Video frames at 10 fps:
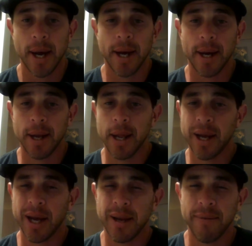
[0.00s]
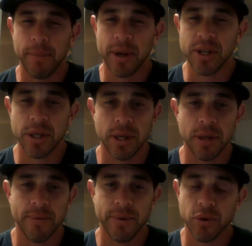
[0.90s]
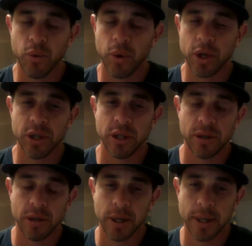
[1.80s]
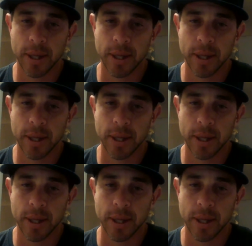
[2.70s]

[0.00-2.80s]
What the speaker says: Like kind of mentioned in the first question,